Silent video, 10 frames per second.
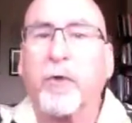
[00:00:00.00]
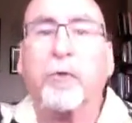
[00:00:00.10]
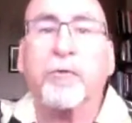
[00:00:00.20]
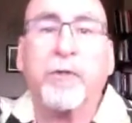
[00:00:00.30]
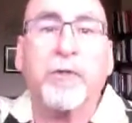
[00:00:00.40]

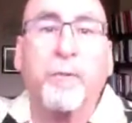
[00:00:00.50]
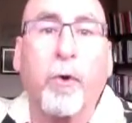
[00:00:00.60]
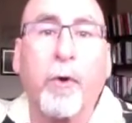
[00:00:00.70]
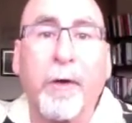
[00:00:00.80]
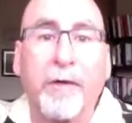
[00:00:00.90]
Don't just
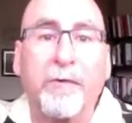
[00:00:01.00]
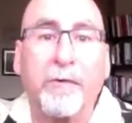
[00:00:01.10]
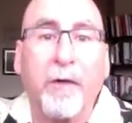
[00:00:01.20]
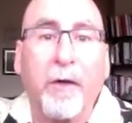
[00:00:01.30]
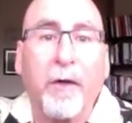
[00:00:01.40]
push.
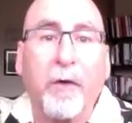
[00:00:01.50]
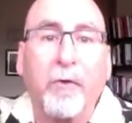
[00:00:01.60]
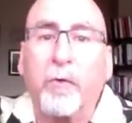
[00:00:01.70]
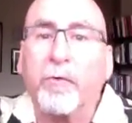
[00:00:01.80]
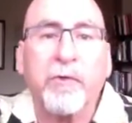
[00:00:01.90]

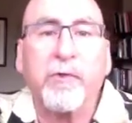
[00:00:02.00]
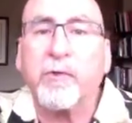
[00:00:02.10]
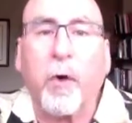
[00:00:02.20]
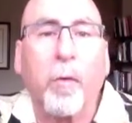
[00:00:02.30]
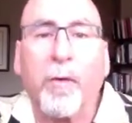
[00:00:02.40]
Don't just
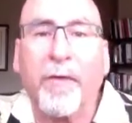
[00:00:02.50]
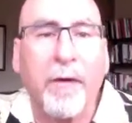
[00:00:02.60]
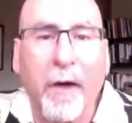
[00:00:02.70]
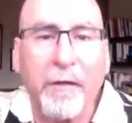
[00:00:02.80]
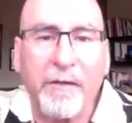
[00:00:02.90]
start with the
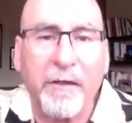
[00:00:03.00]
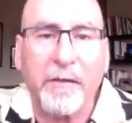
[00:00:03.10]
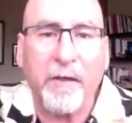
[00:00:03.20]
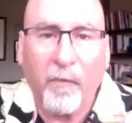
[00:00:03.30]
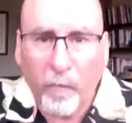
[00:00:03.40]

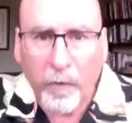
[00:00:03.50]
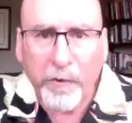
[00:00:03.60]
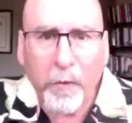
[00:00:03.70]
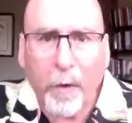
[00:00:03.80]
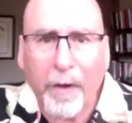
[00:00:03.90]
nonsense of, well, do
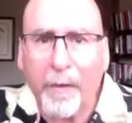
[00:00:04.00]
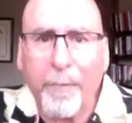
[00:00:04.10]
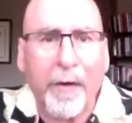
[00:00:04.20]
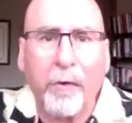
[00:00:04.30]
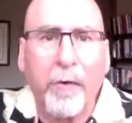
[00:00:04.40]
you want to get
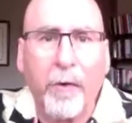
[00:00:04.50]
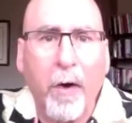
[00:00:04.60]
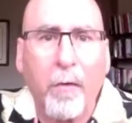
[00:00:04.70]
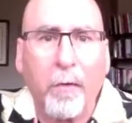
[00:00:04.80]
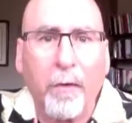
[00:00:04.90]
better or you
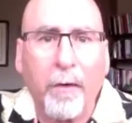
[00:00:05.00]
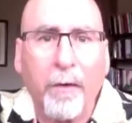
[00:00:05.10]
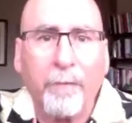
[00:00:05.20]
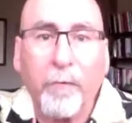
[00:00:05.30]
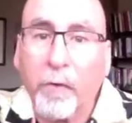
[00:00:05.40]
don't?
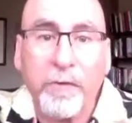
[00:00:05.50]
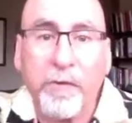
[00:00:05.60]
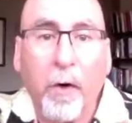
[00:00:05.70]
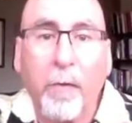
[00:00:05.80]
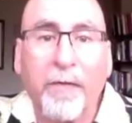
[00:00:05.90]
Don't
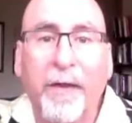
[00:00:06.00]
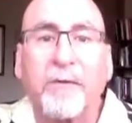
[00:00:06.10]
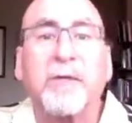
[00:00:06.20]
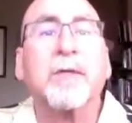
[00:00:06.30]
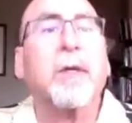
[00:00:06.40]
start with that.
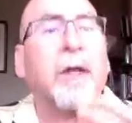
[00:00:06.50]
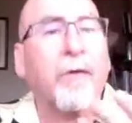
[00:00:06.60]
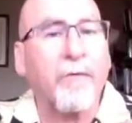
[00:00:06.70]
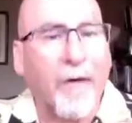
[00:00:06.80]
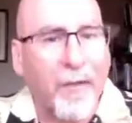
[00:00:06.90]
Just
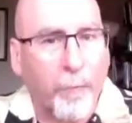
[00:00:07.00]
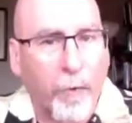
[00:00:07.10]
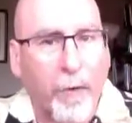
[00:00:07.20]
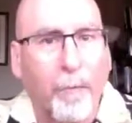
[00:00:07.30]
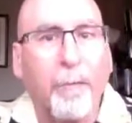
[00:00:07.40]
clarify the
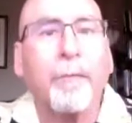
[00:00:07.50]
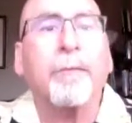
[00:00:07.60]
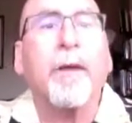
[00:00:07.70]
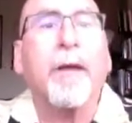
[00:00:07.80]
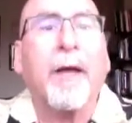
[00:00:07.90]
problem
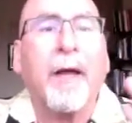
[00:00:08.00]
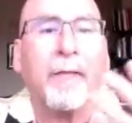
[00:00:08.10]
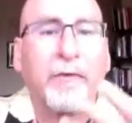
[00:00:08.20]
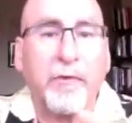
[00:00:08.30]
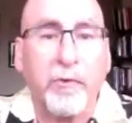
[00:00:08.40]
and
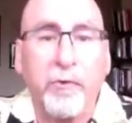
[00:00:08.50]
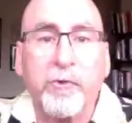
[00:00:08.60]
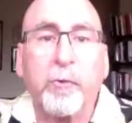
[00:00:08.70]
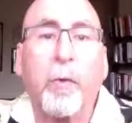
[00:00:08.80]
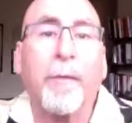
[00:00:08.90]
the
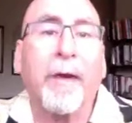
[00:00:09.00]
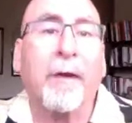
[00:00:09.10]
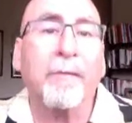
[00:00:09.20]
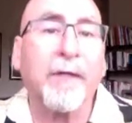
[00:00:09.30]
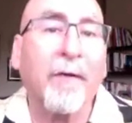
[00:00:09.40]
solution will
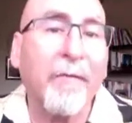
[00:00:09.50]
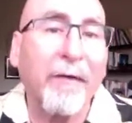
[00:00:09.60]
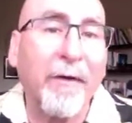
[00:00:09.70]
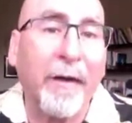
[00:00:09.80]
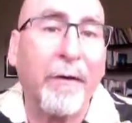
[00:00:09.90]
become
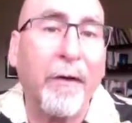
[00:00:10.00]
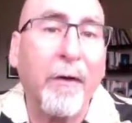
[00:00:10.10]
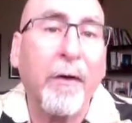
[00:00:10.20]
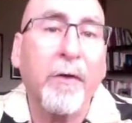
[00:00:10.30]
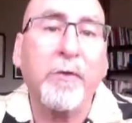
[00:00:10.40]
self-evident.
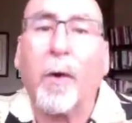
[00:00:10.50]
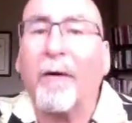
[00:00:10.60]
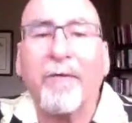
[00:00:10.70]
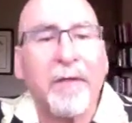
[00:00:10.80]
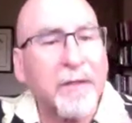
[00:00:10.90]
So
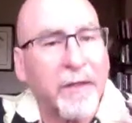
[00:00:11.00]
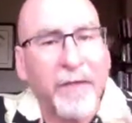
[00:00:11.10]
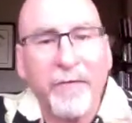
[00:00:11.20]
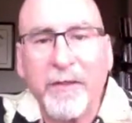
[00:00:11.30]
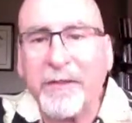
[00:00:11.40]
obviously,
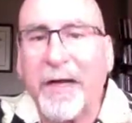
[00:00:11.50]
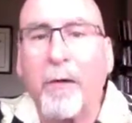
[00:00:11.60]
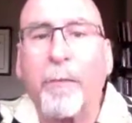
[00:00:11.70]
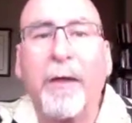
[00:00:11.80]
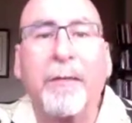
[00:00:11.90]
if it's a
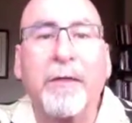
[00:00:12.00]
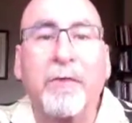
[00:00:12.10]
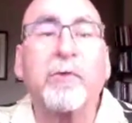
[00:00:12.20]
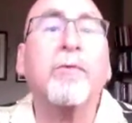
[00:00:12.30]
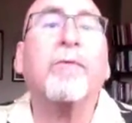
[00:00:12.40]
down payment
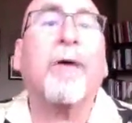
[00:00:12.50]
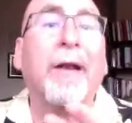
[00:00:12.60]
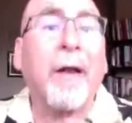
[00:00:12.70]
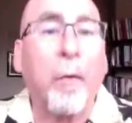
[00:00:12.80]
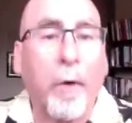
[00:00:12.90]
issue,
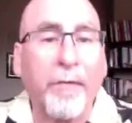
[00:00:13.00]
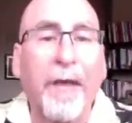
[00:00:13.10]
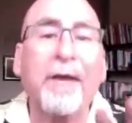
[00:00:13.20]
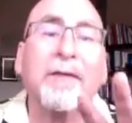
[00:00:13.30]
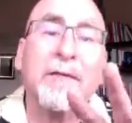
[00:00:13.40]
find out what
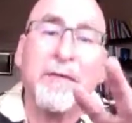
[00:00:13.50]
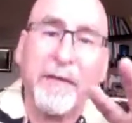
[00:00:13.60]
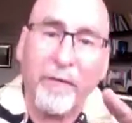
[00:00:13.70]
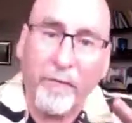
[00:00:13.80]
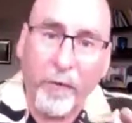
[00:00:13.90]
that is and
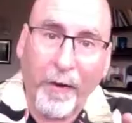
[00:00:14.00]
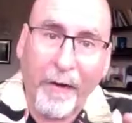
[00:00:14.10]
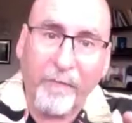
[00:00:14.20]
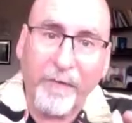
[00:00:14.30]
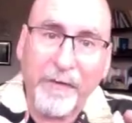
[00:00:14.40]
see if you can
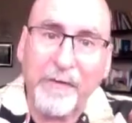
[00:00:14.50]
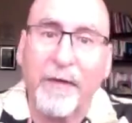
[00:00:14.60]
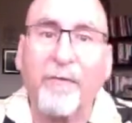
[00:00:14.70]
help fix it.